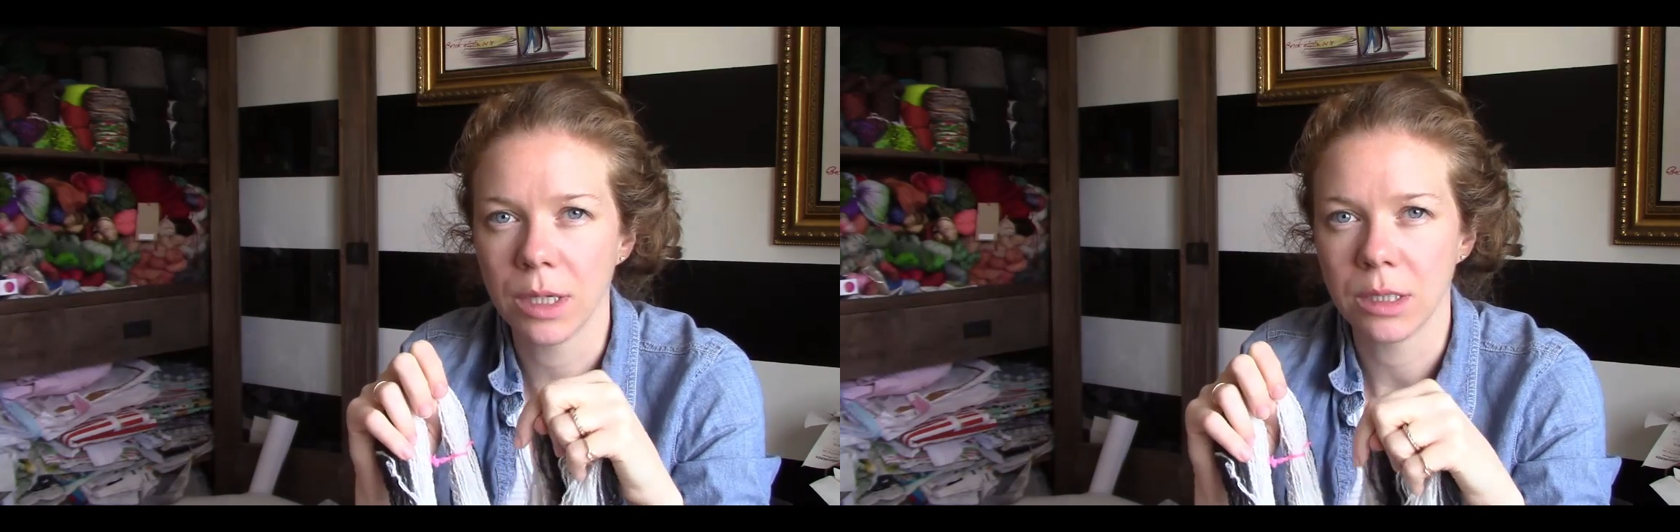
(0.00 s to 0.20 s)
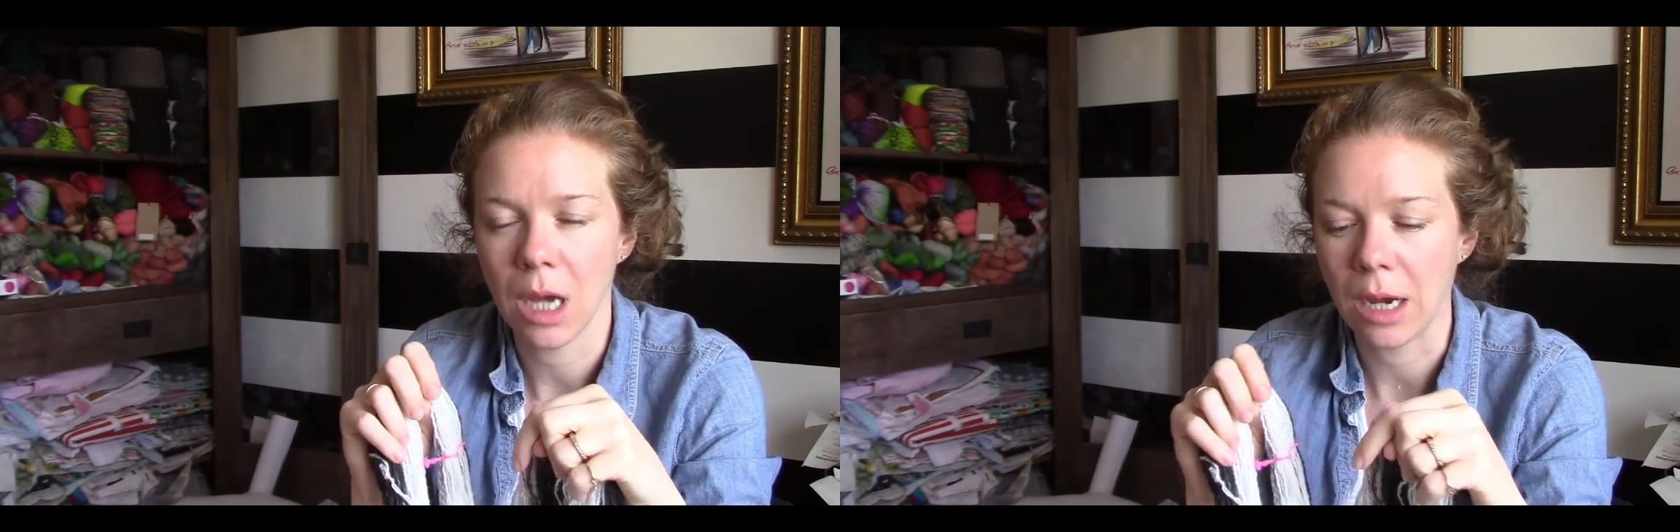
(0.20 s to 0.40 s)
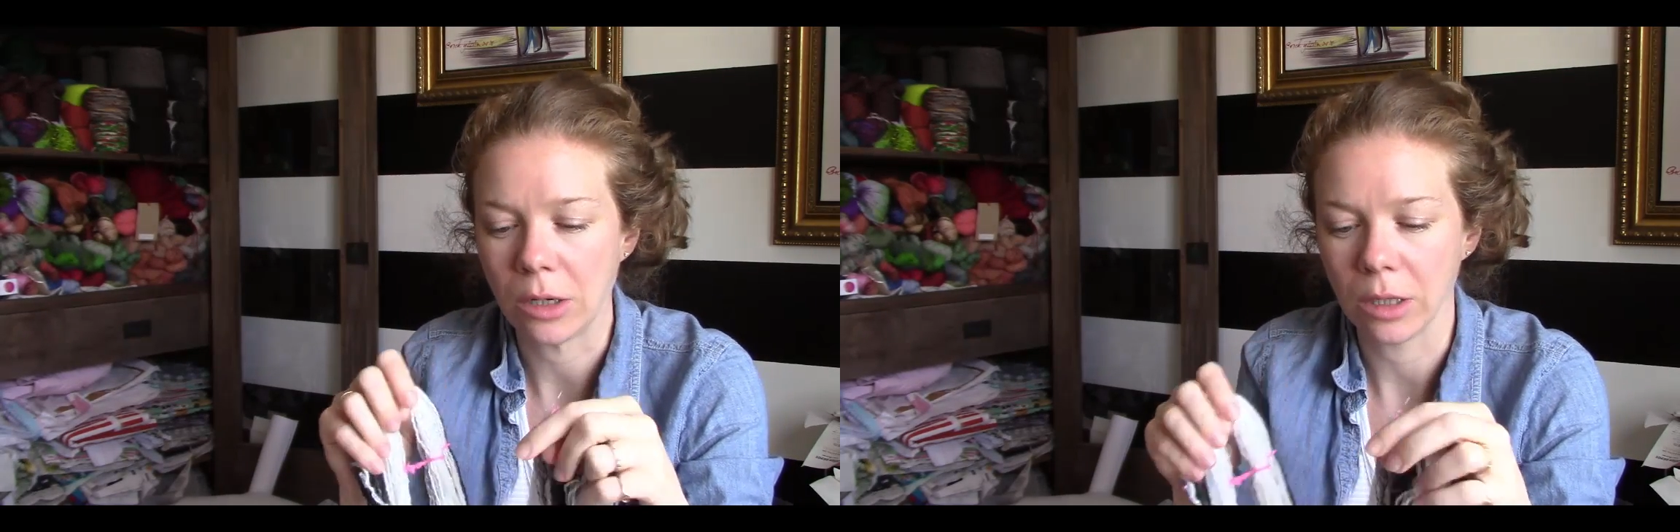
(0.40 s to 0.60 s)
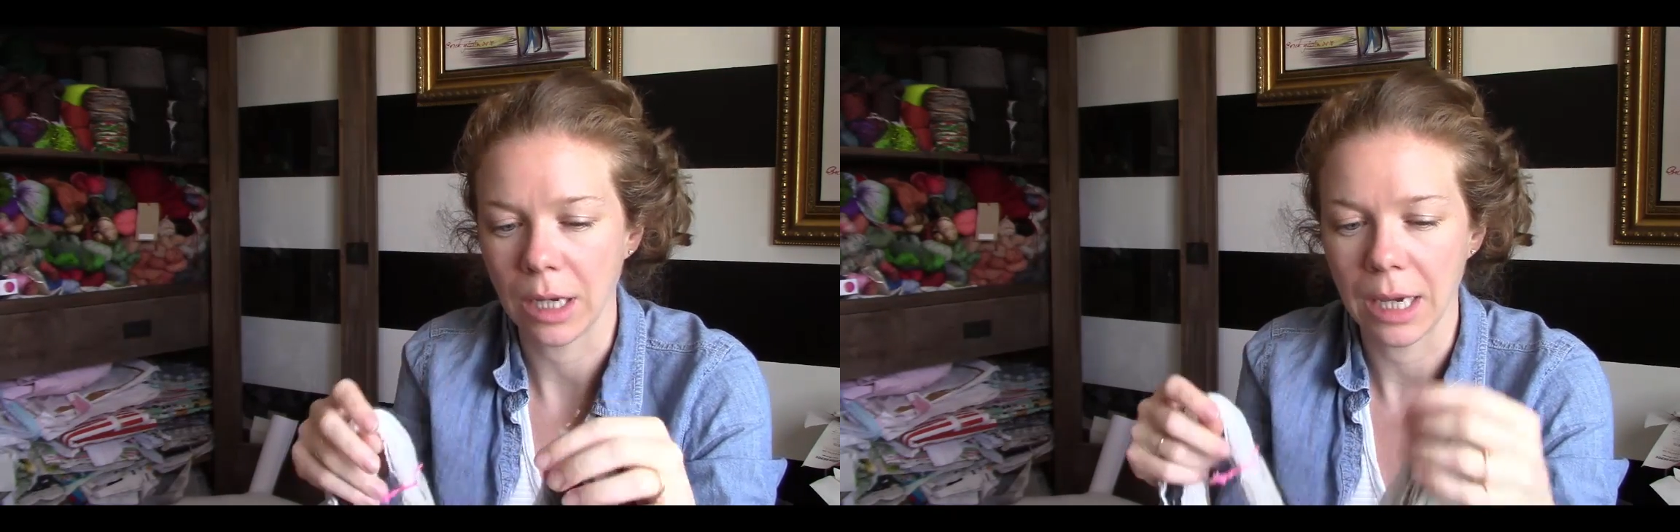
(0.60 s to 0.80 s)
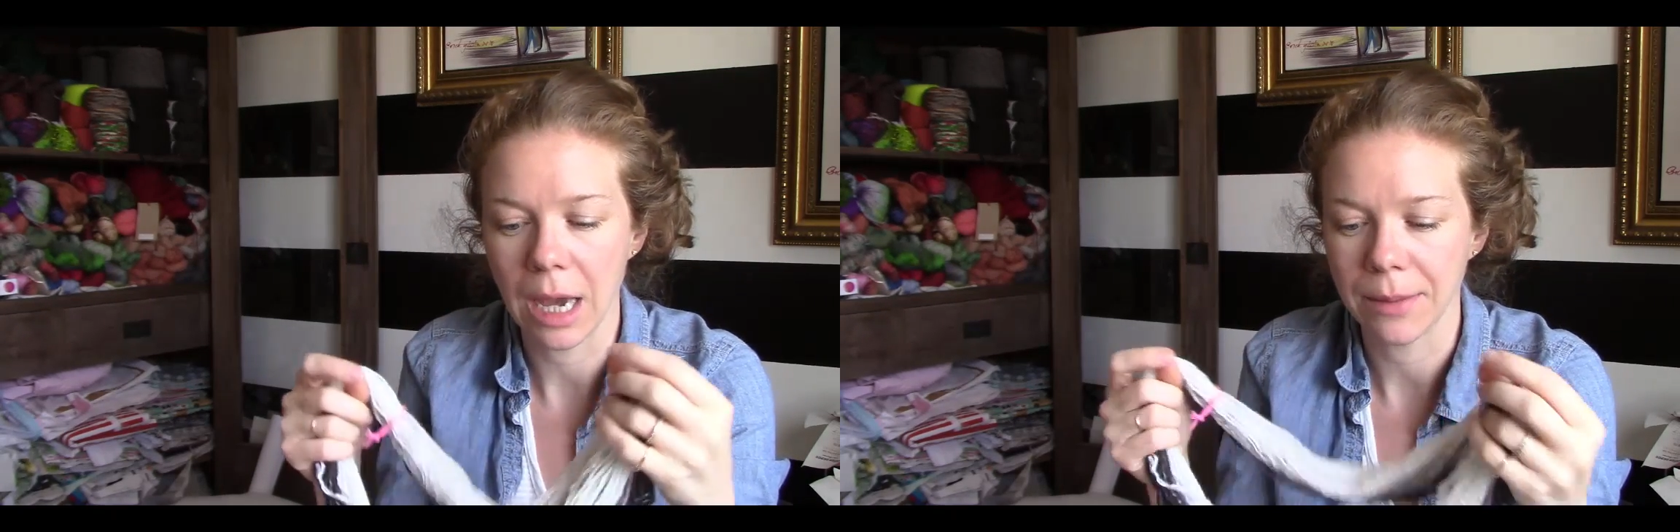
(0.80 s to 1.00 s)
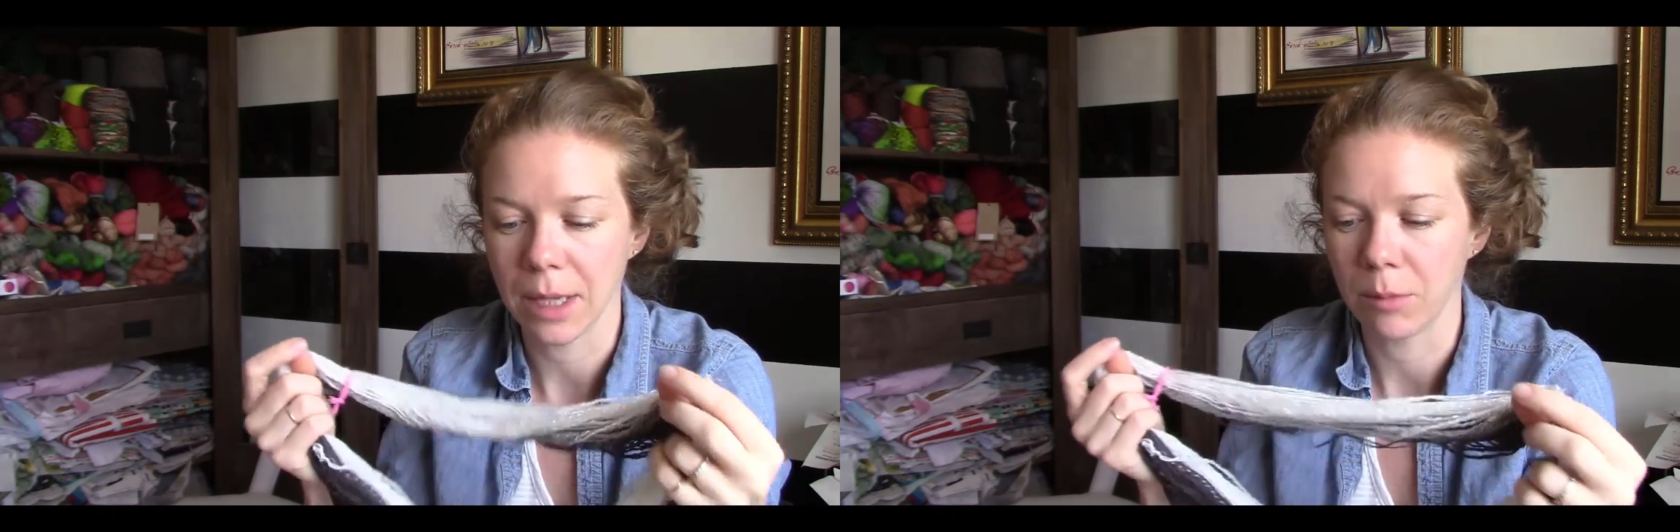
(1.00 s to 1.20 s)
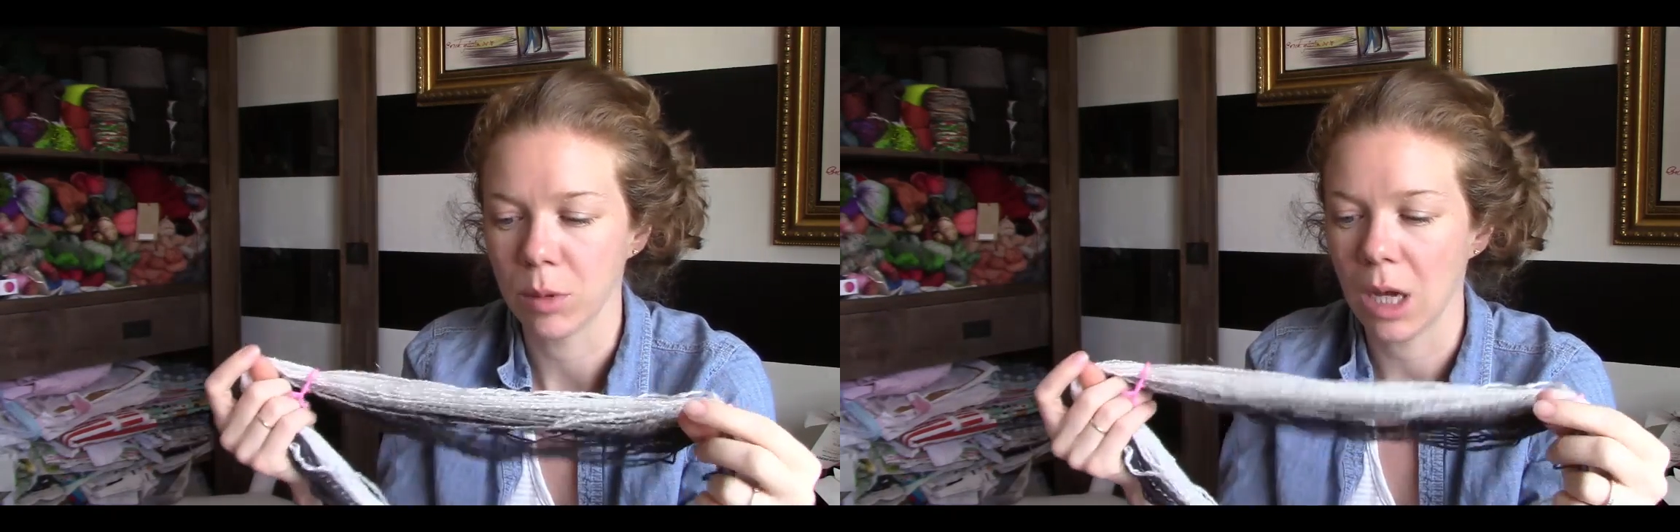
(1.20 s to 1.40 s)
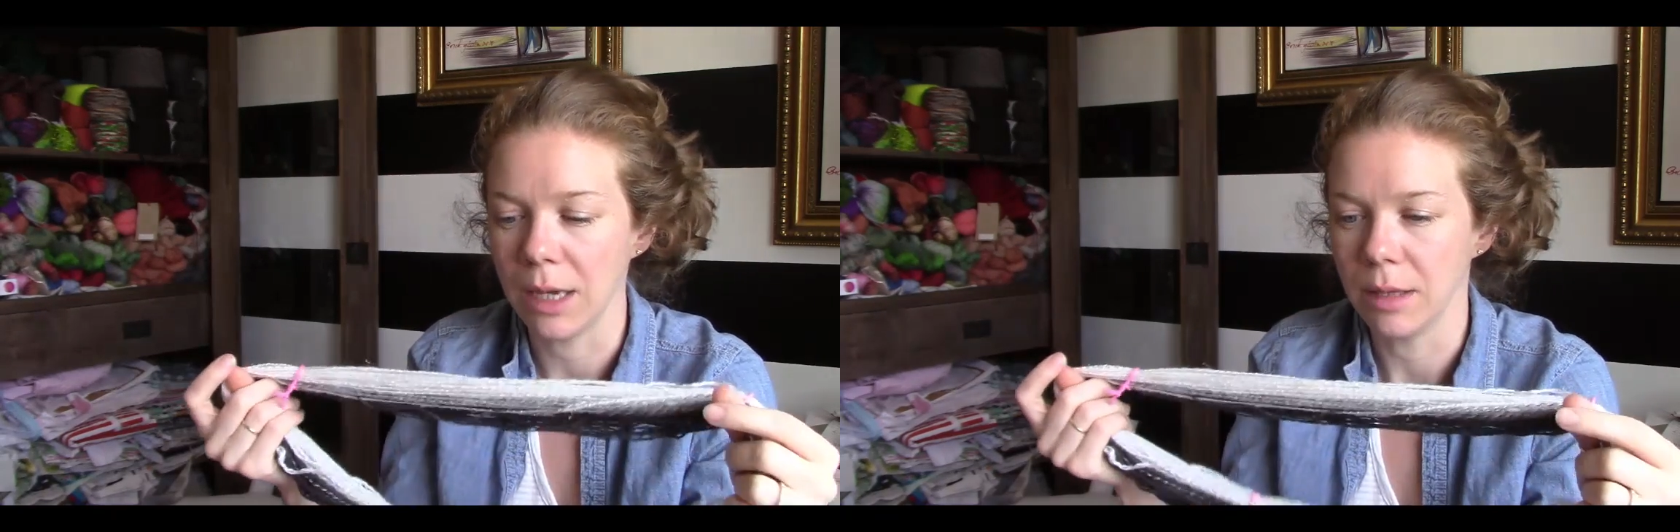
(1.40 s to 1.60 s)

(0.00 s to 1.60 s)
entirely and then plied